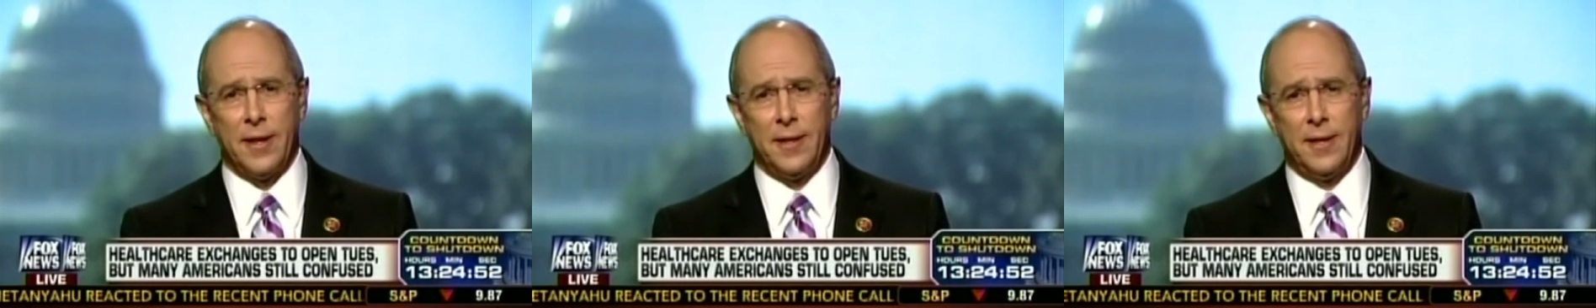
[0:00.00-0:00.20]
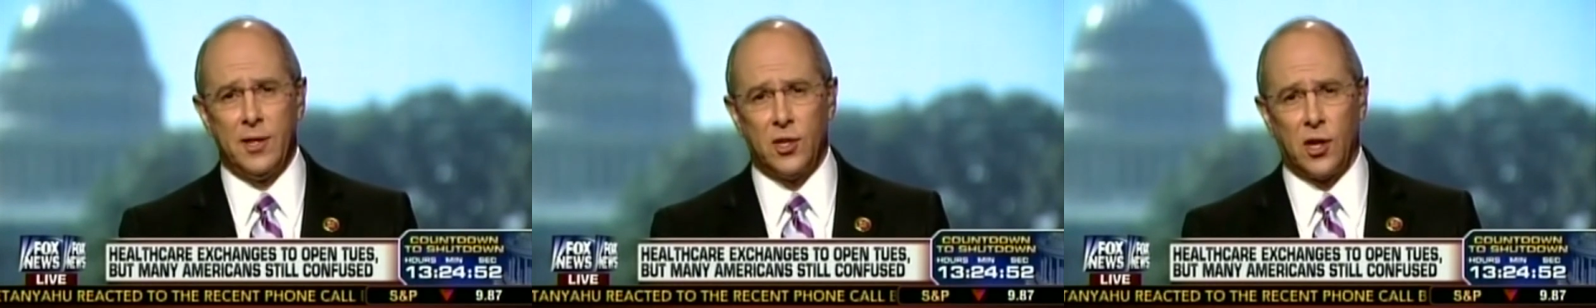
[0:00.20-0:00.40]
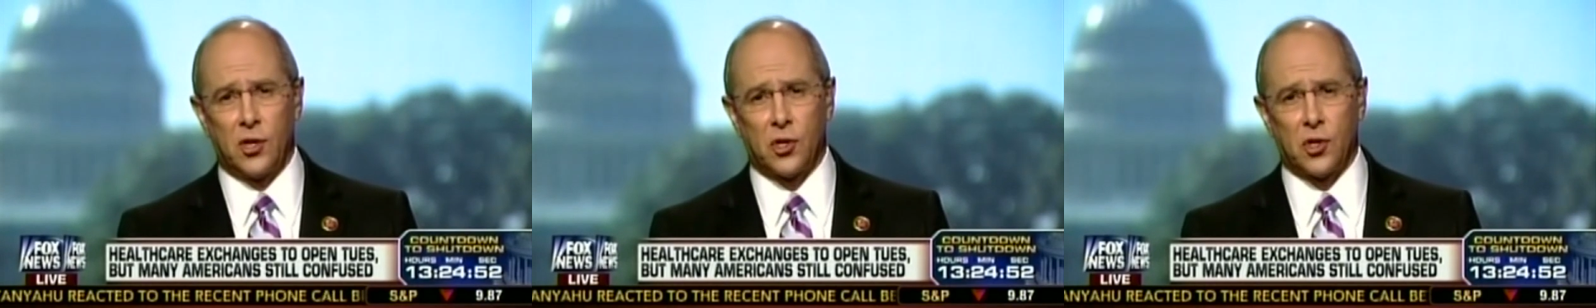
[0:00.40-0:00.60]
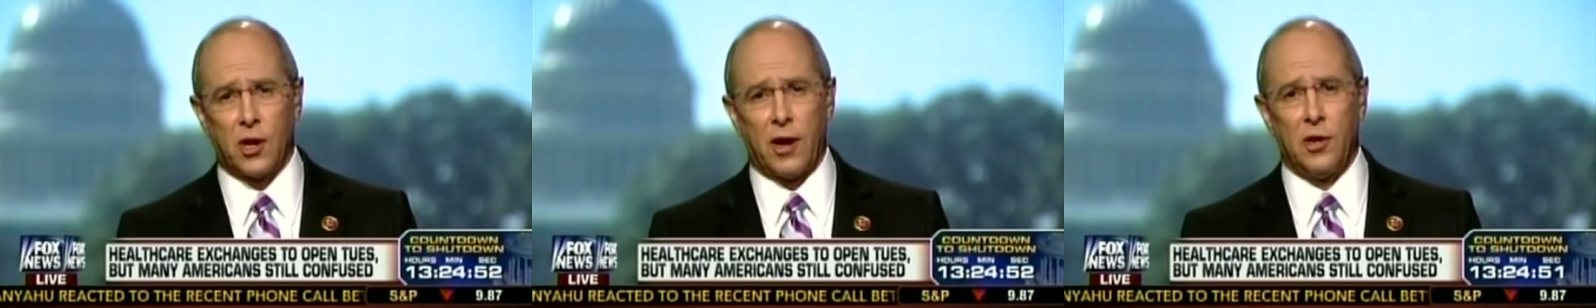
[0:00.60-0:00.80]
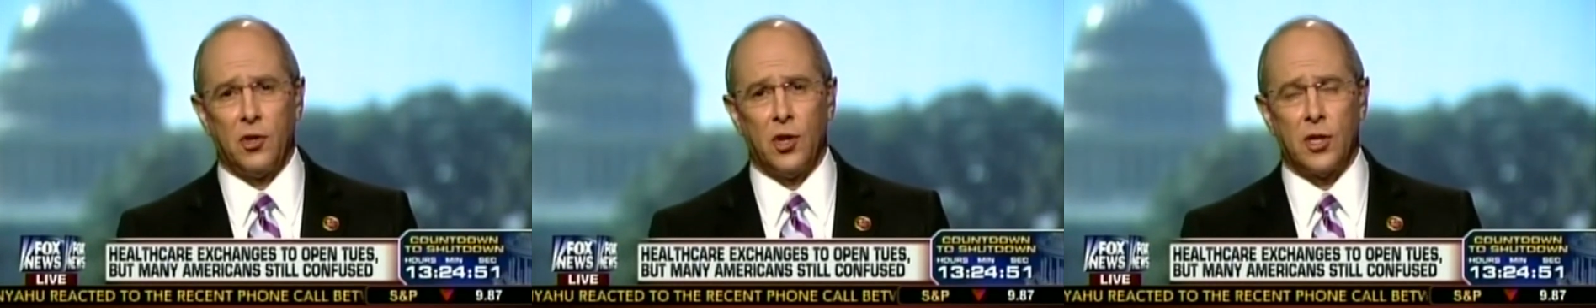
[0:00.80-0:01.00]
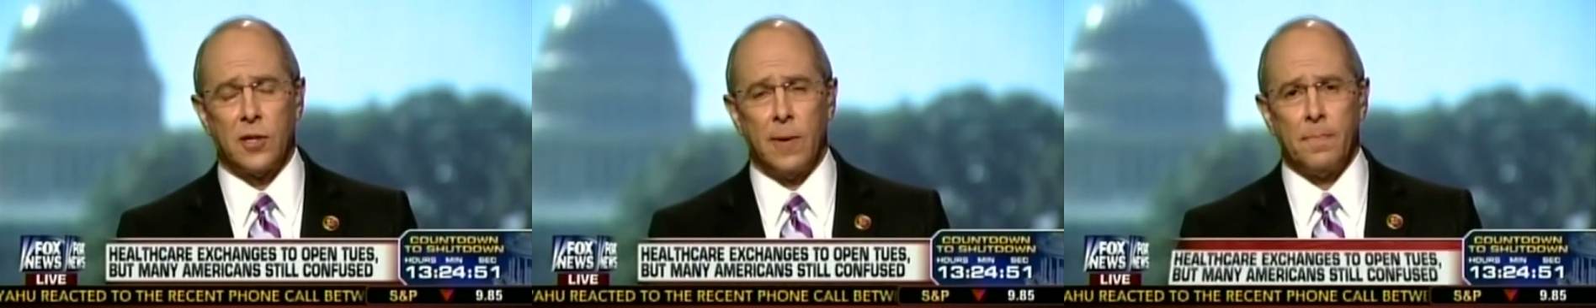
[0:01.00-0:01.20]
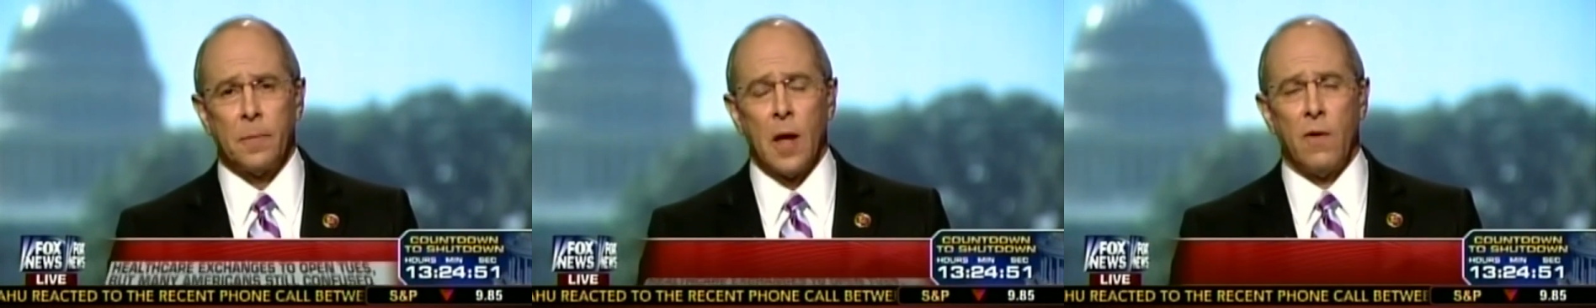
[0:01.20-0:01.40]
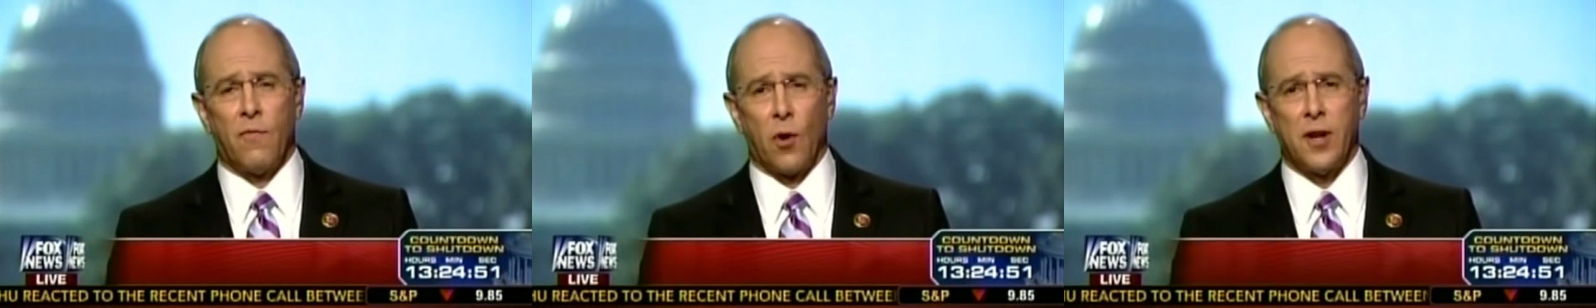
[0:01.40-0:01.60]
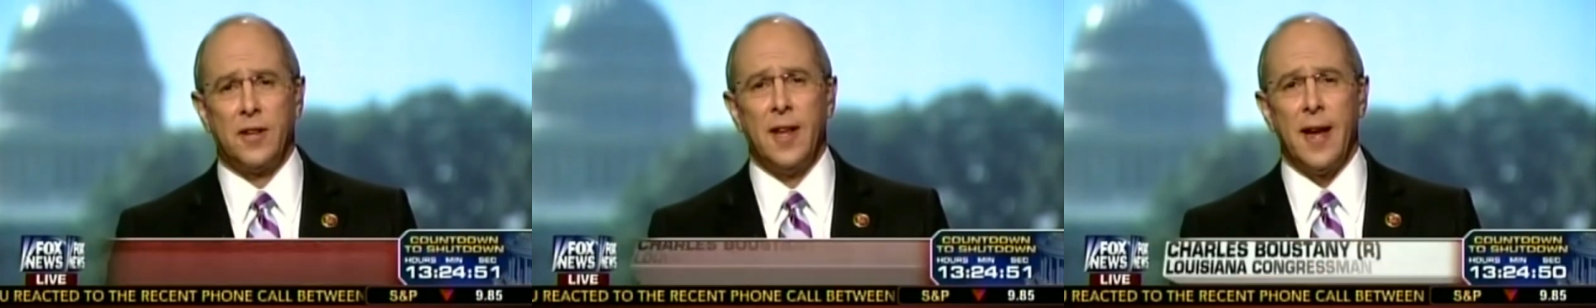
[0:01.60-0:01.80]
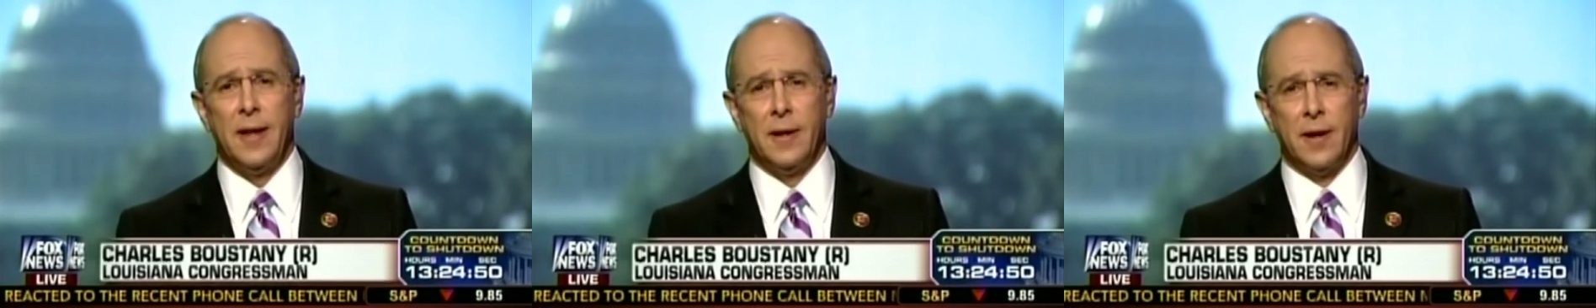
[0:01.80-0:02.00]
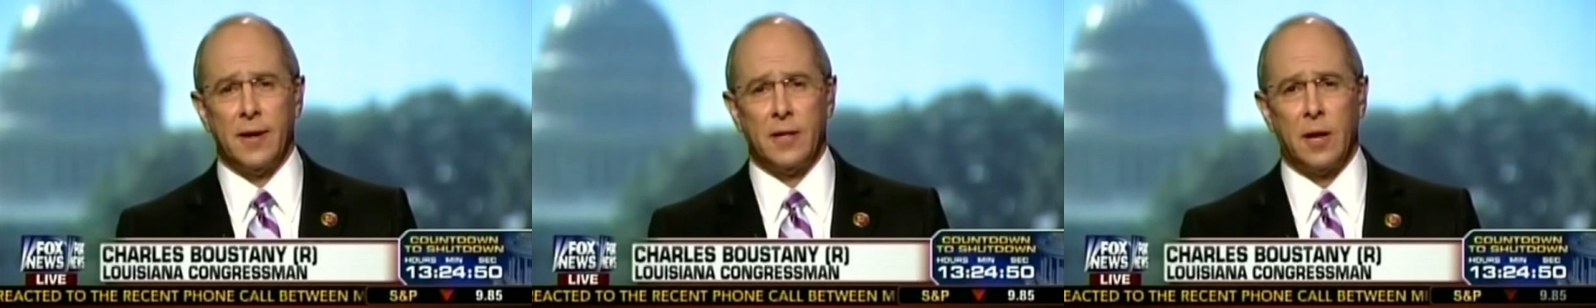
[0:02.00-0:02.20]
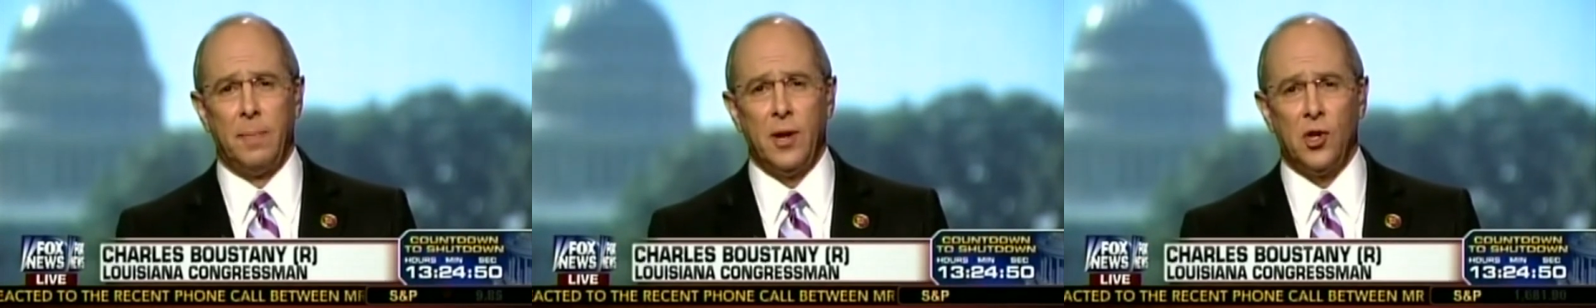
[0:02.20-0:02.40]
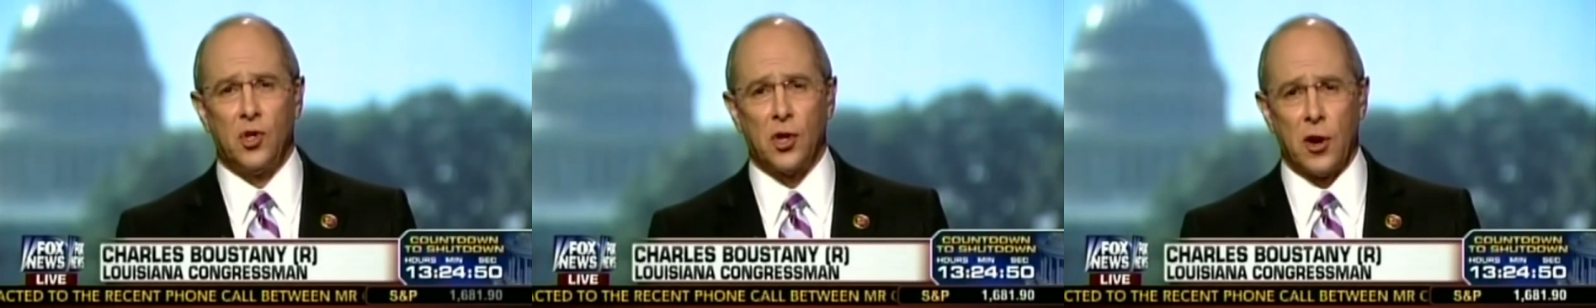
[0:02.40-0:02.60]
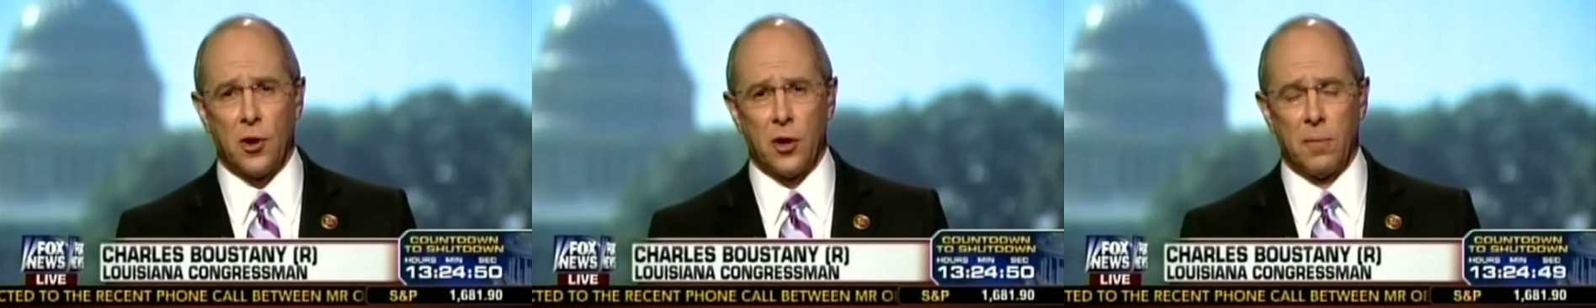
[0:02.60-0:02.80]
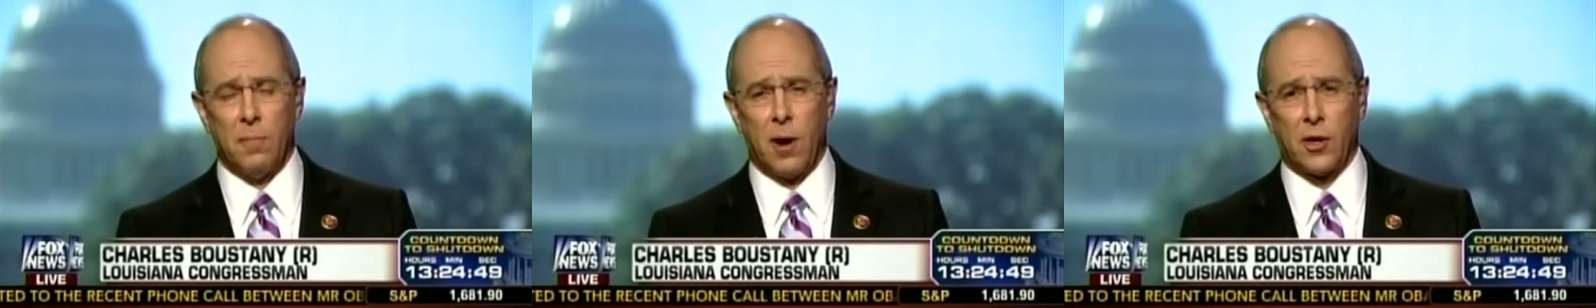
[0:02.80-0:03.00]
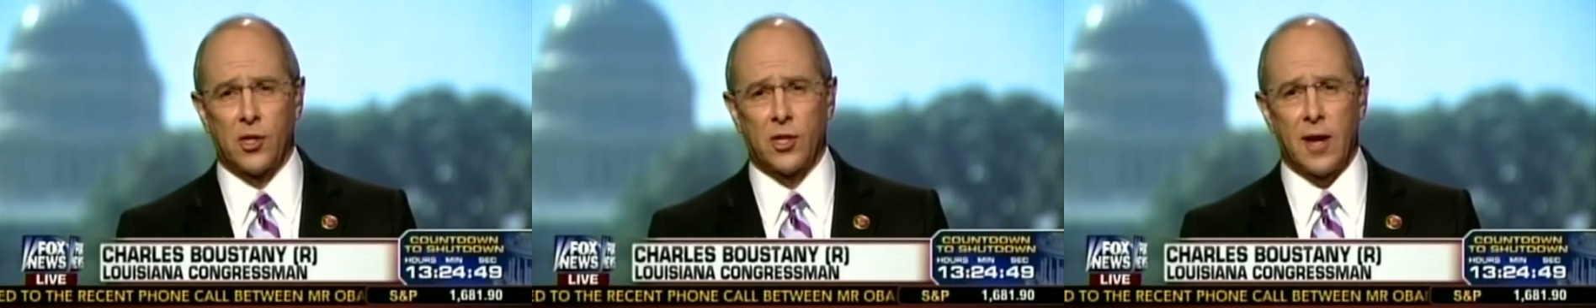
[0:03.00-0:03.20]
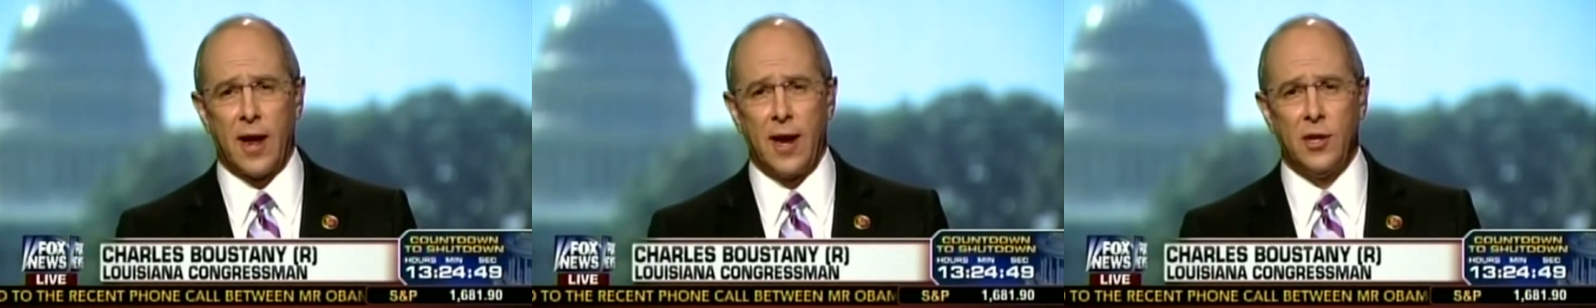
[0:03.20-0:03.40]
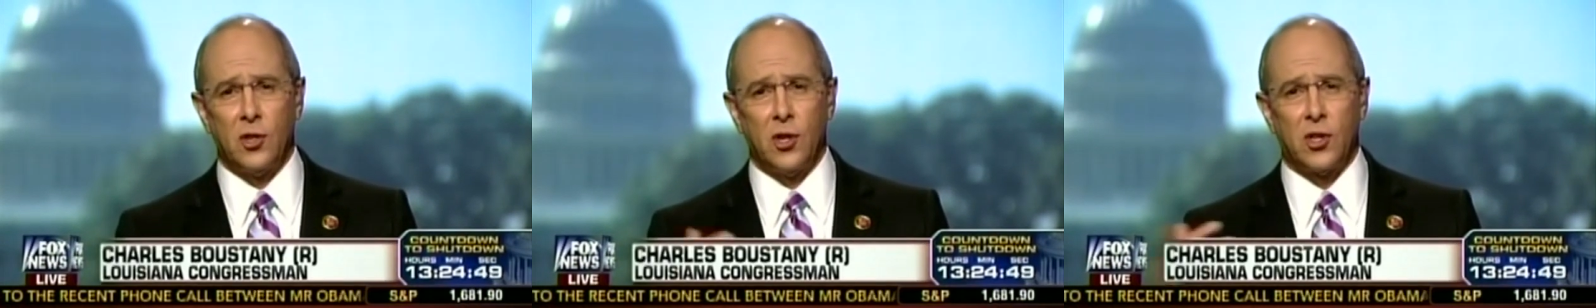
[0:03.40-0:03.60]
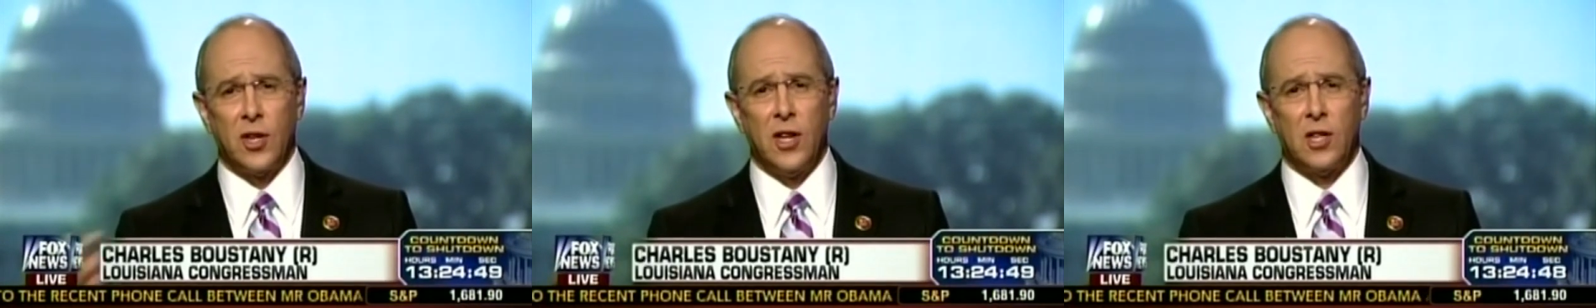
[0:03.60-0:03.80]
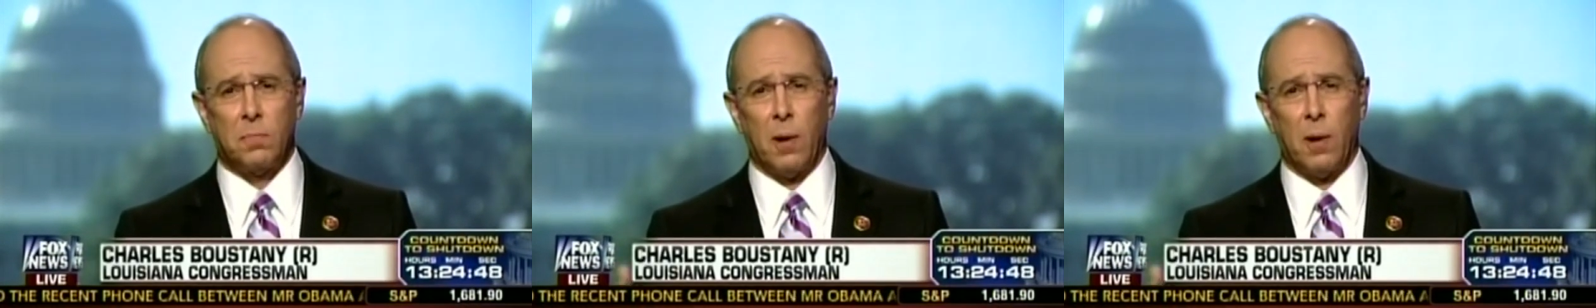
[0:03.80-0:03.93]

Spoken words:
in these exchanges for data to be shared amongst agencies,